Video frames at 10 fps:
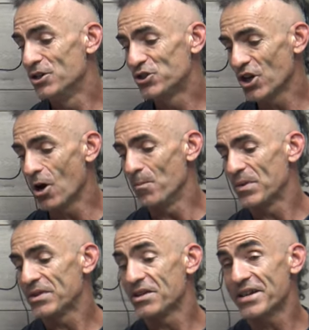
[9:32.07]
So,
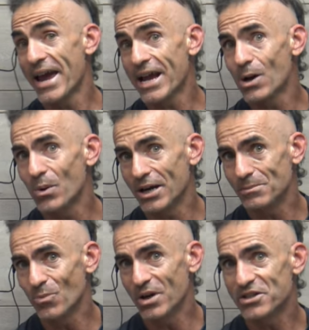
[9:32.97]
the takeaway,
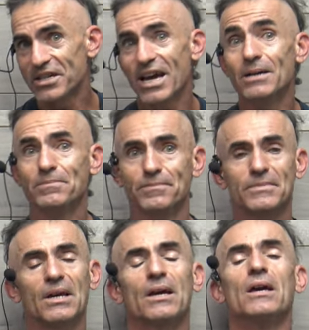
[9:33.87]
once again,
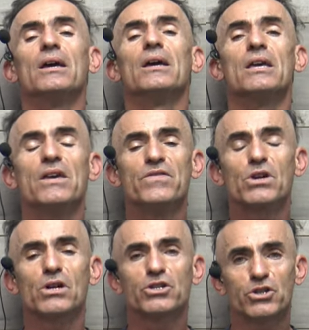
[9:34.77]
if your
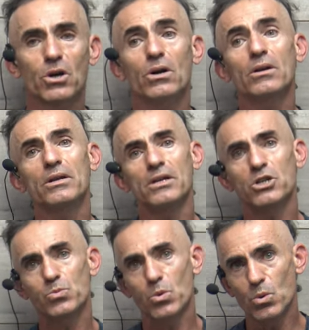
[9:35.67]
concern
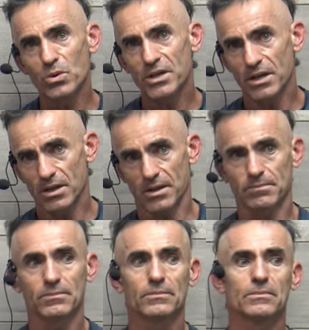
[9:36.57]
is wound healing,
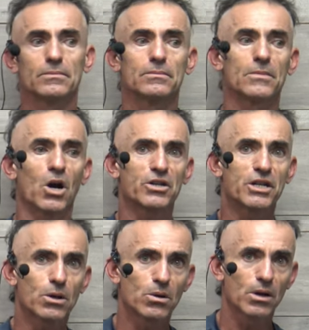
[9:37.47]

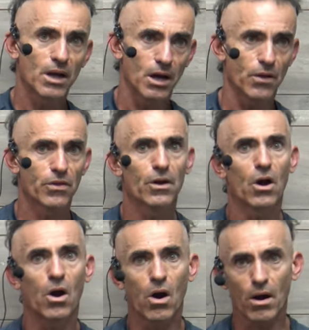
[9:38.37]
arterial health,
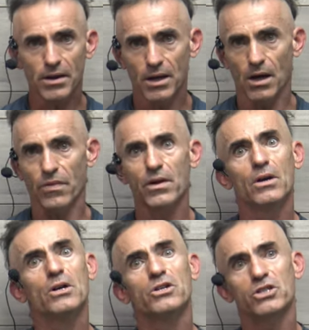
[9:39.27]
heart health,
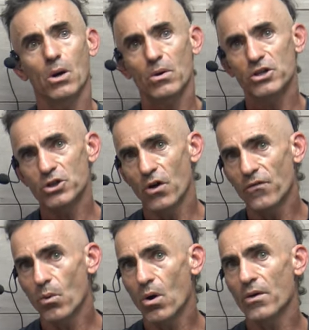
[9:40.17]
so on and so
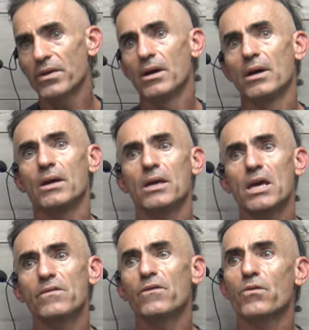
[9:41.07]
forth,
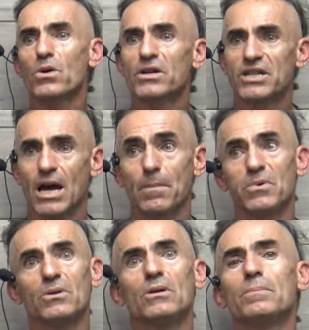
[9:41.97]
even, for
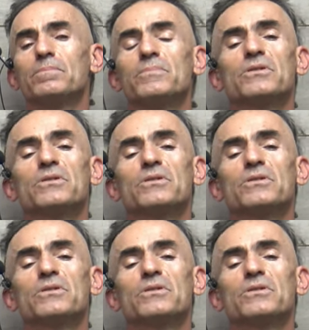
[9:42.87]
example,